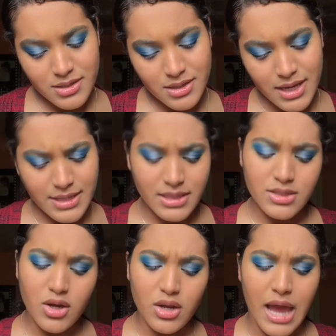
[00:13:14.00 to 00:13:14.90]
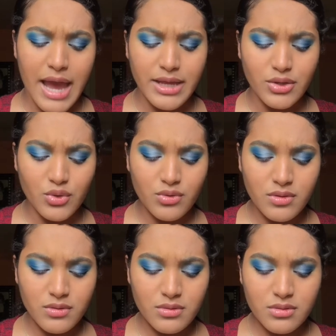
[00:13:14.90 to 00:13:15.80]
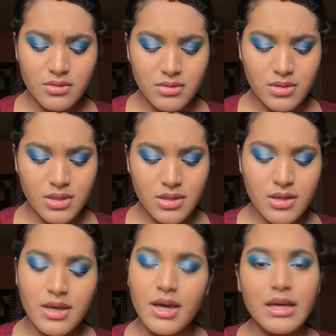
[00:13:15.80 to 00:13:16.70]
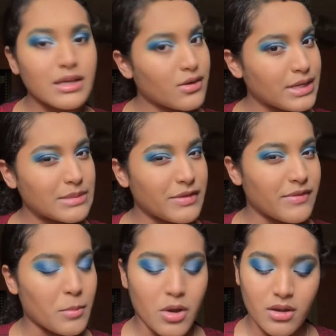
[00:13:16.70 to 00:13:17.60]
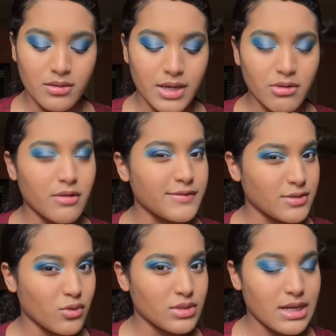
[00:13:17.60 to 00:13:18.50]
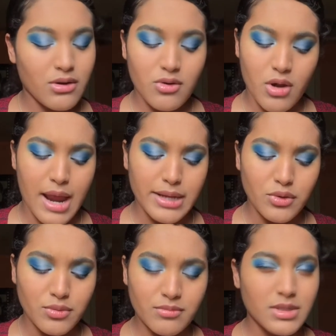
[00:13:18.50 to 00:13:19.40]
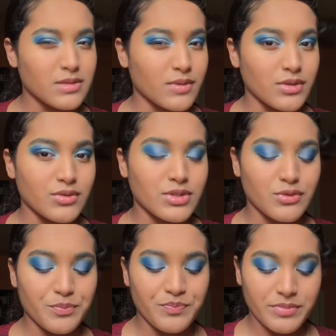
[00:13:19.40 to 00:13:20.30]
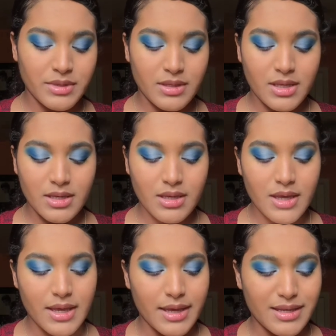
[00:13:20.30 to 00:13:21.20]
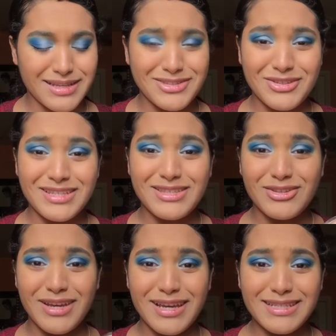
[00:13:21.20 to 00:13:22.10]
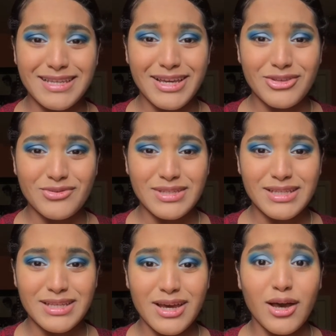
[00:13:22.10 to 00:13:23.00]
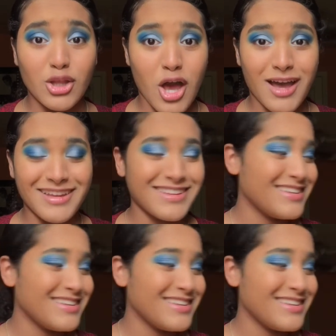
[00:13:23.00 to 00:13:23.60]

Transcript: I think it's called High Noon. Correct me if I'm wrong. I don't know if it's Golden Hour or High Noon. It's one of those two. And as you can see, you guys, I use it a lot.